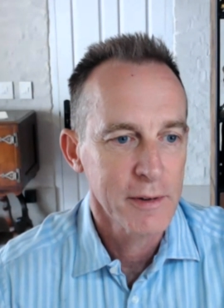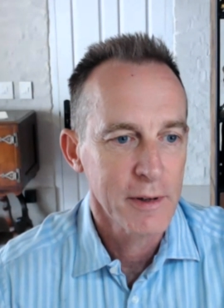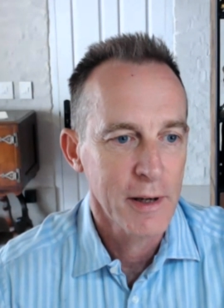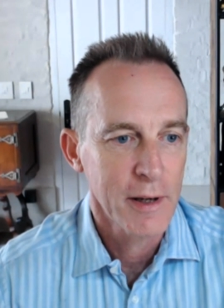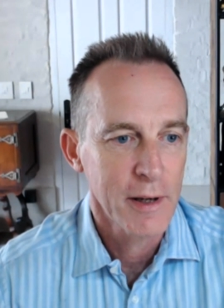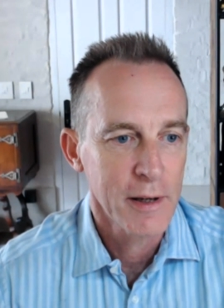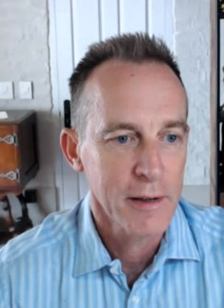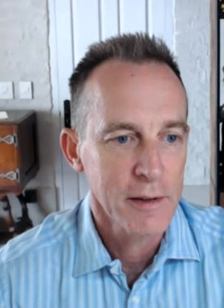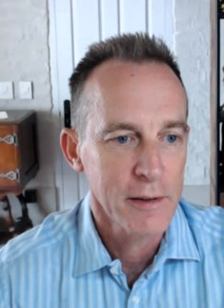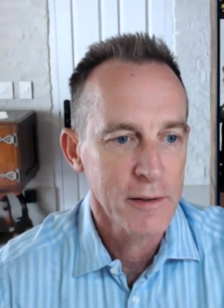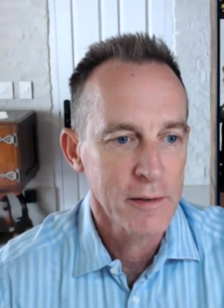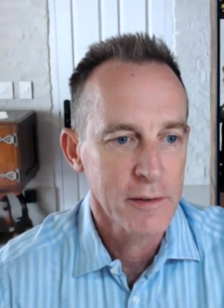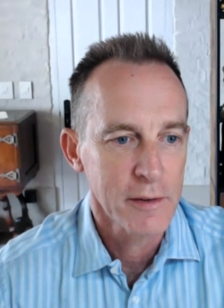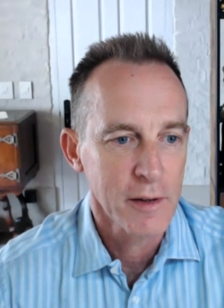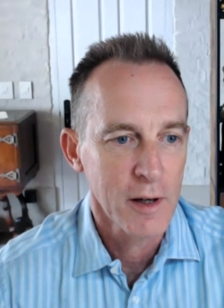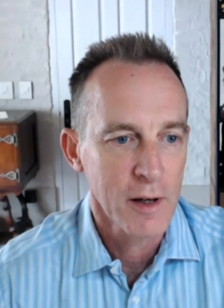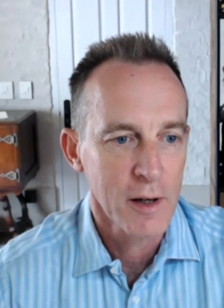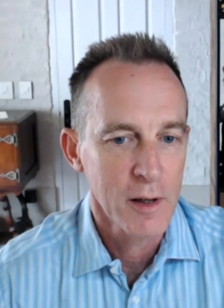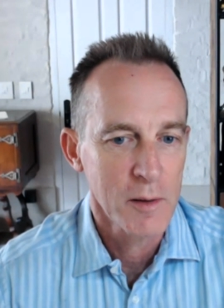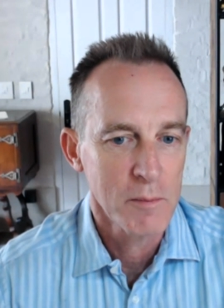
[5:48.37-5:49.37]
And
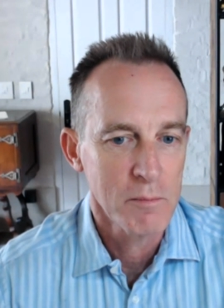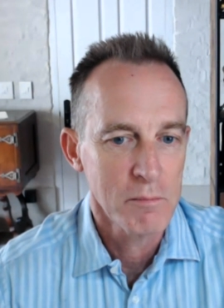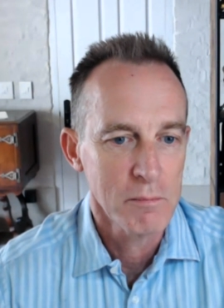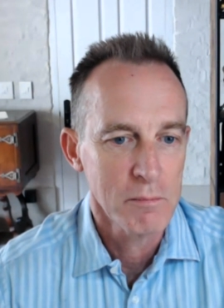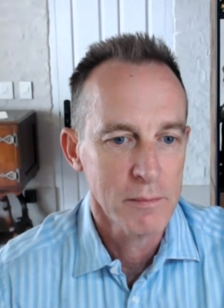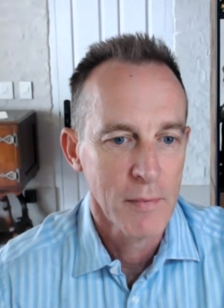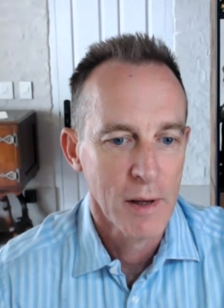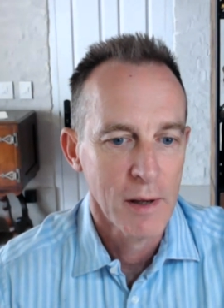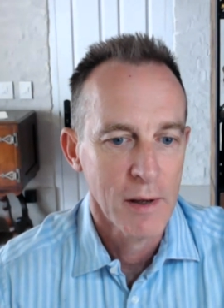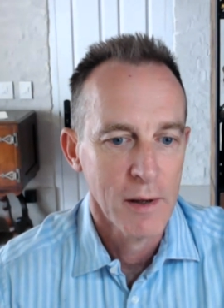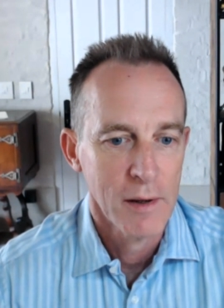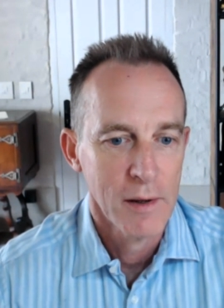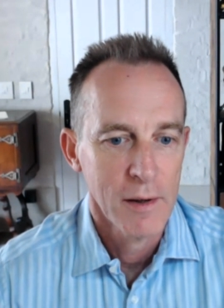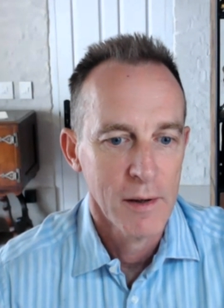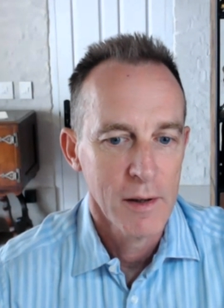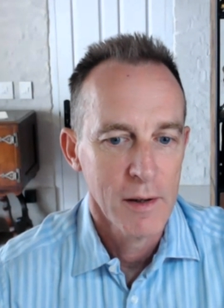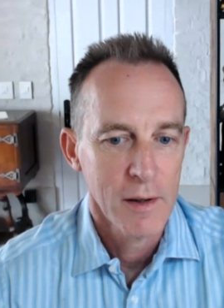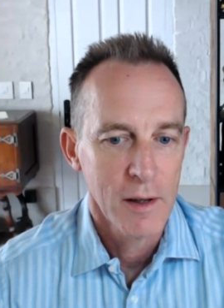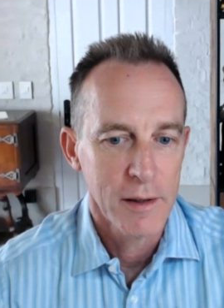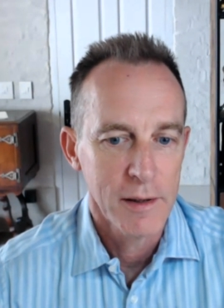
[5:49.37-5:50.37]
I'm
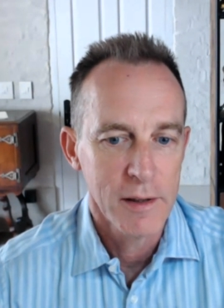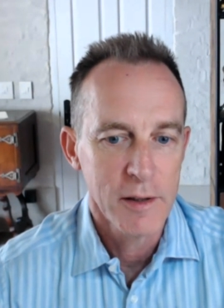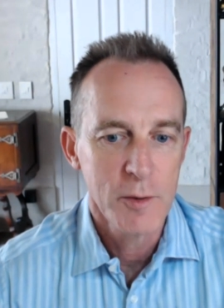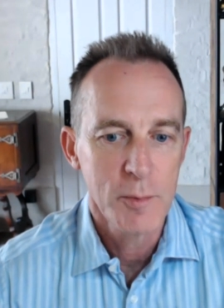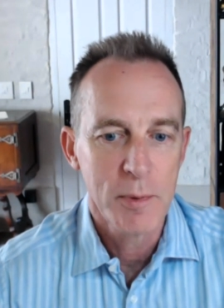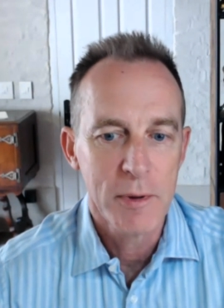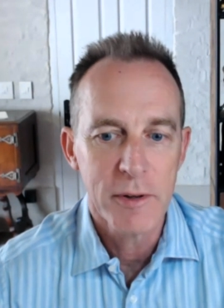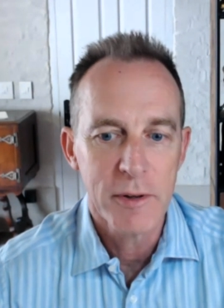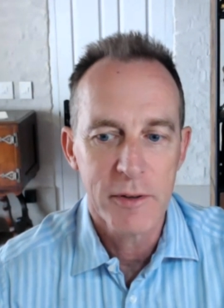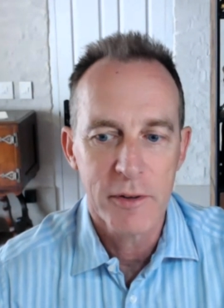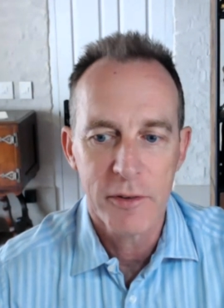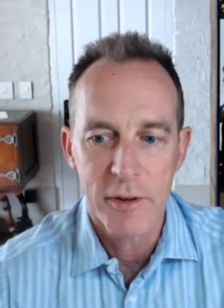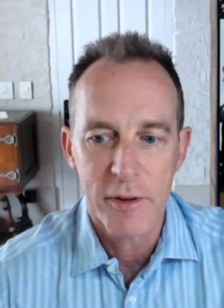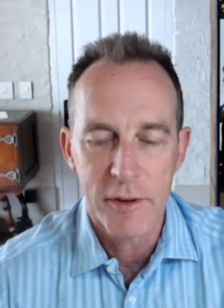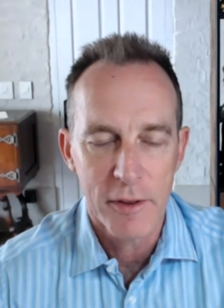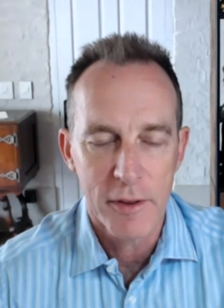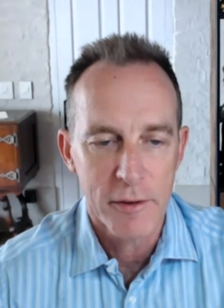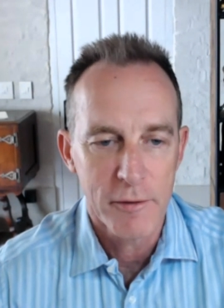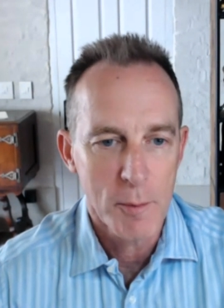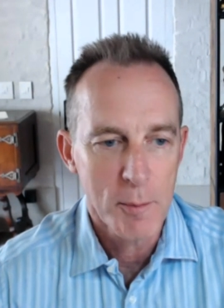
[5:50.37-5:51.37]
at least pleased to see
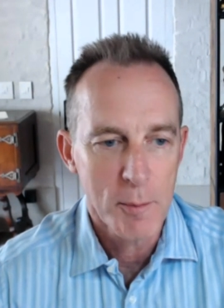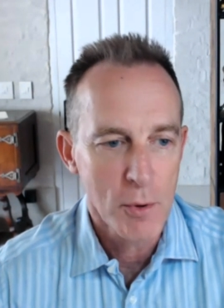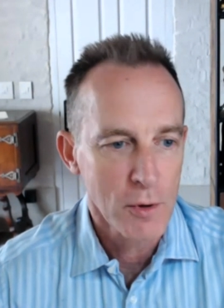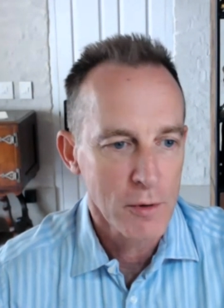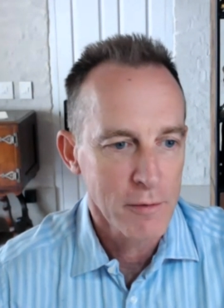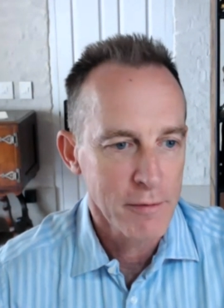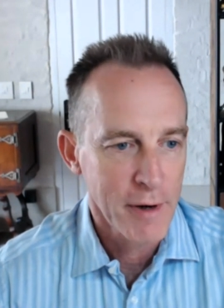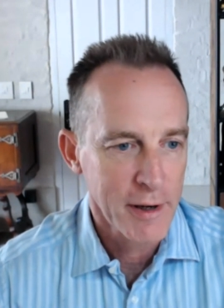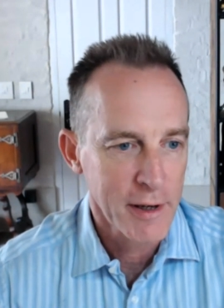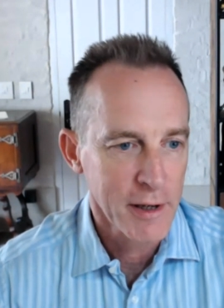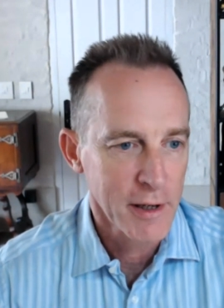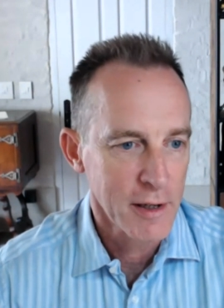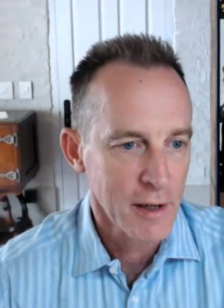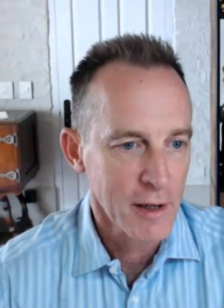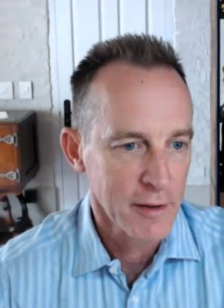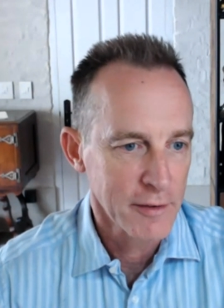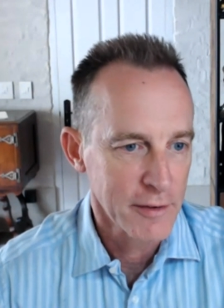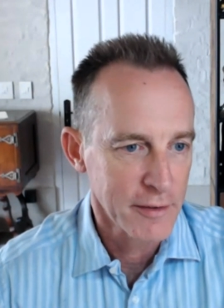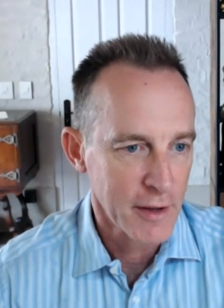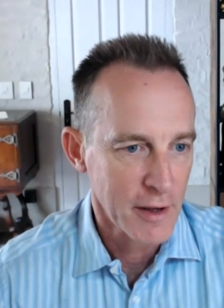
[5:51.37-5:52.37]
that the report
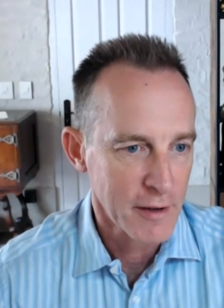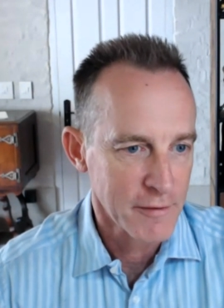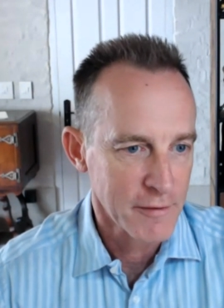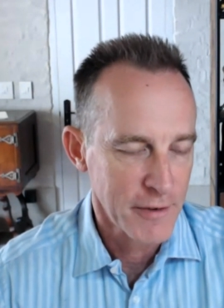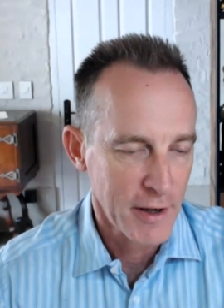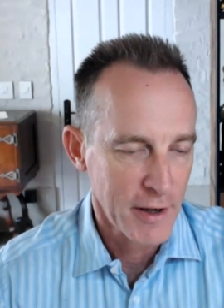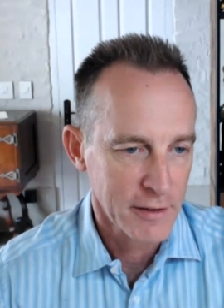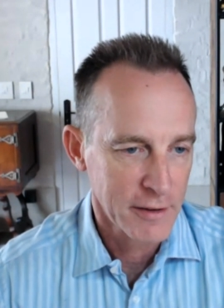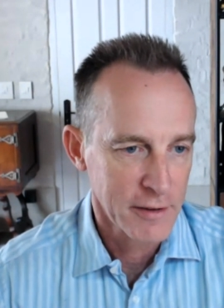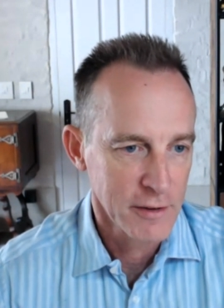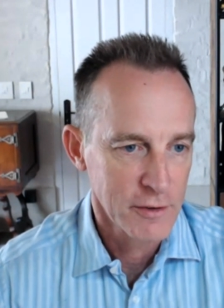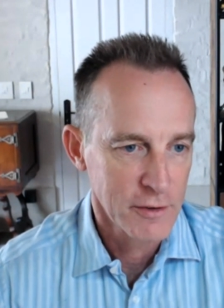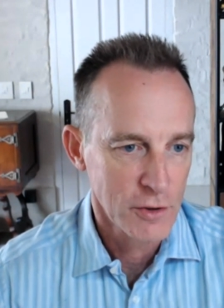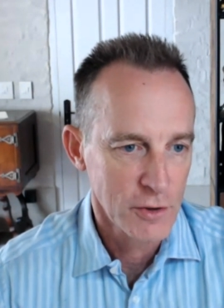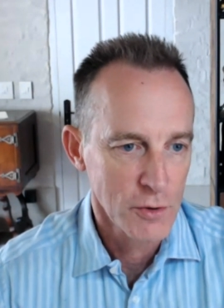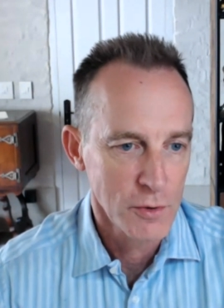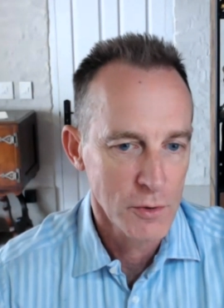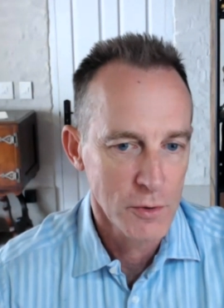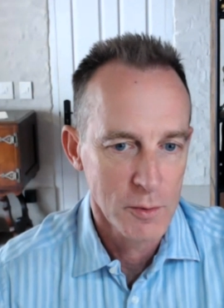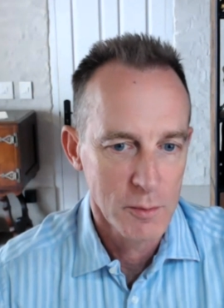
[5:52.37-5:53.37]
recognises that fact in
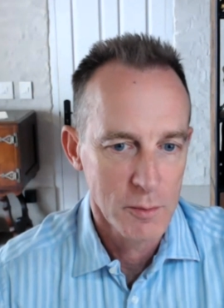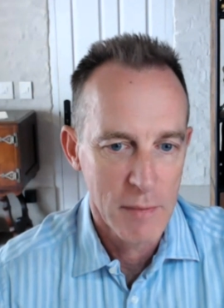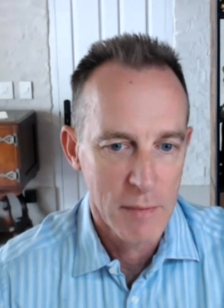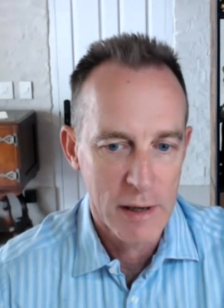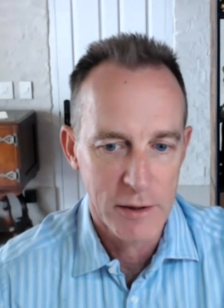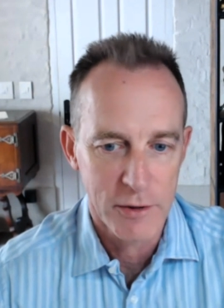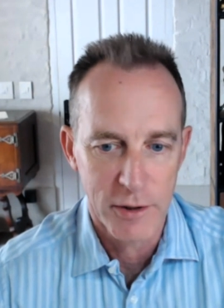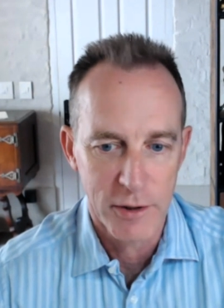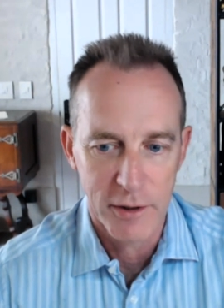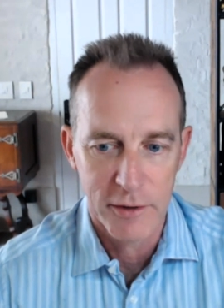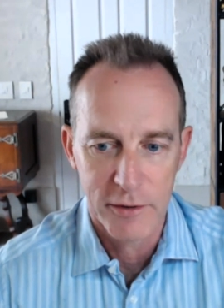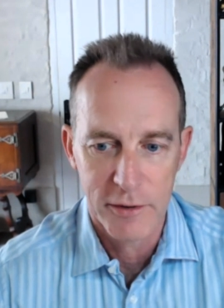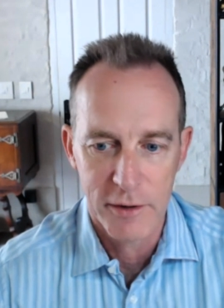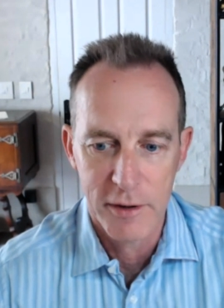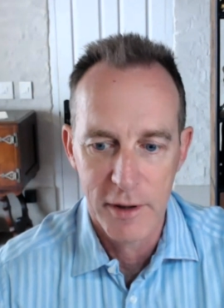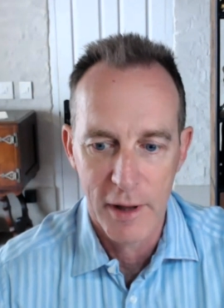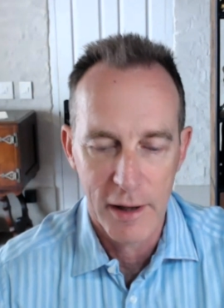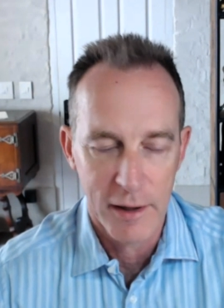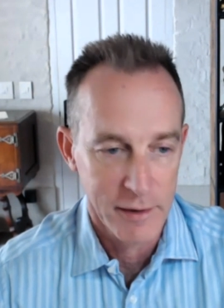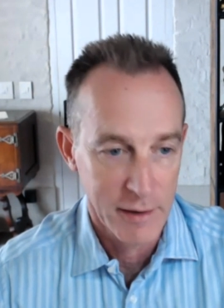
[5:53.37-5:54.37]
two metrics
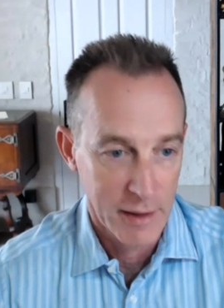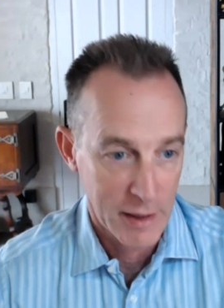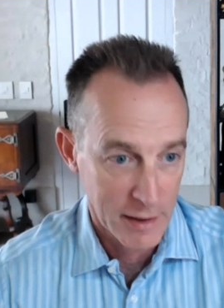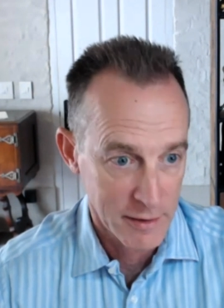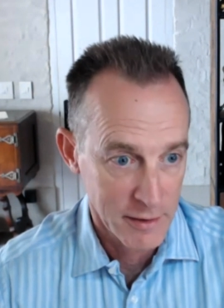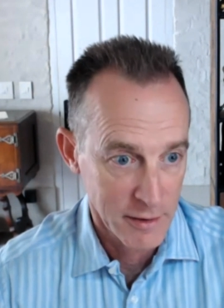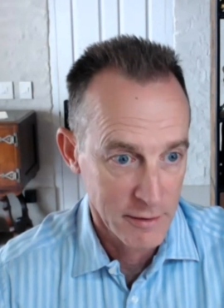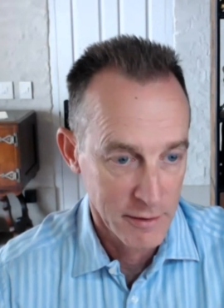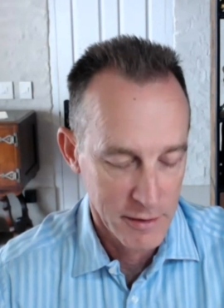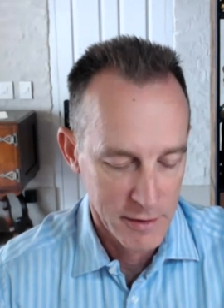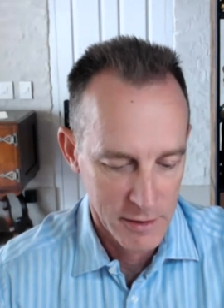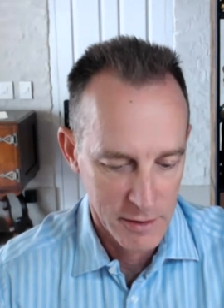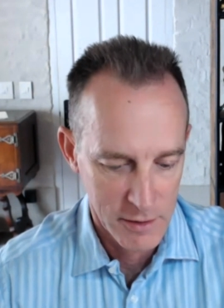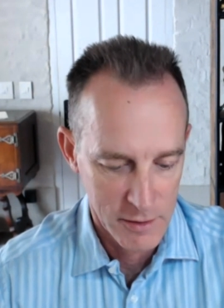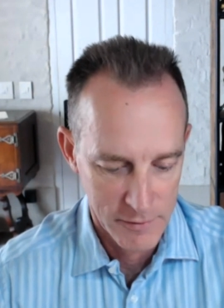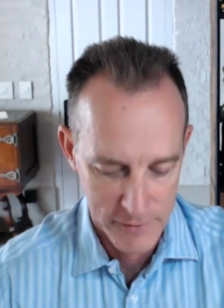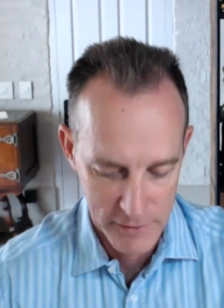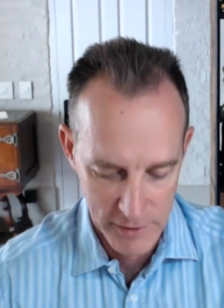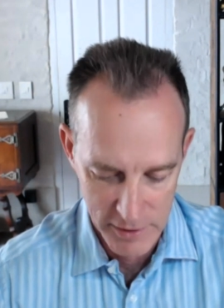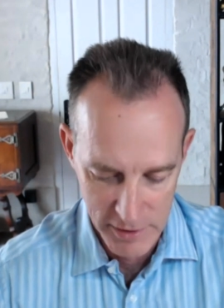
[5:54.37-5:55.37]
in that category that
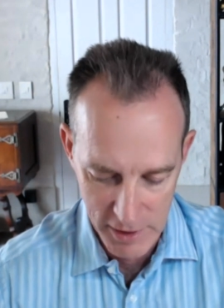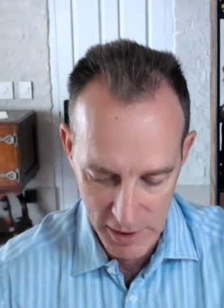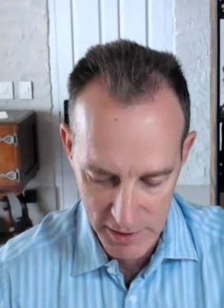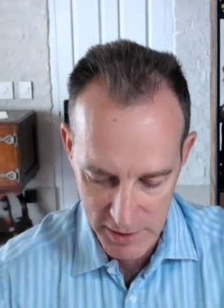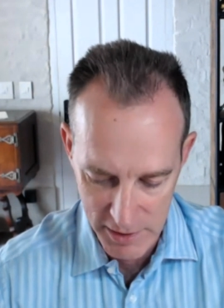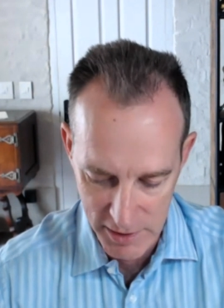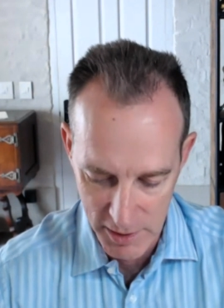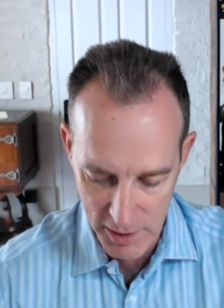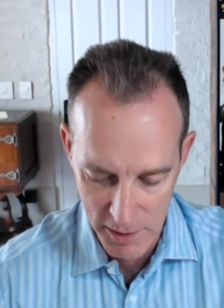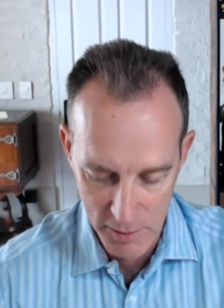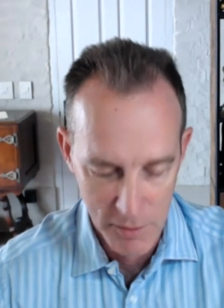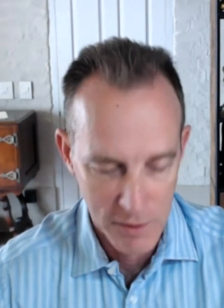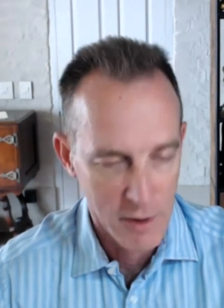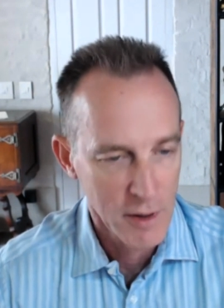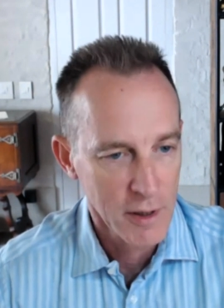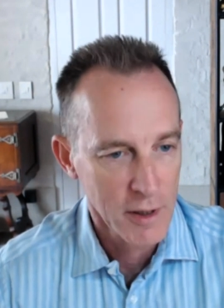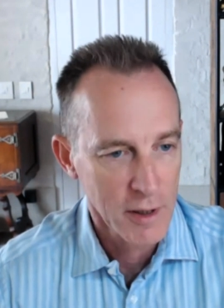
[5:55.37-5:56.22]
you've discussed here,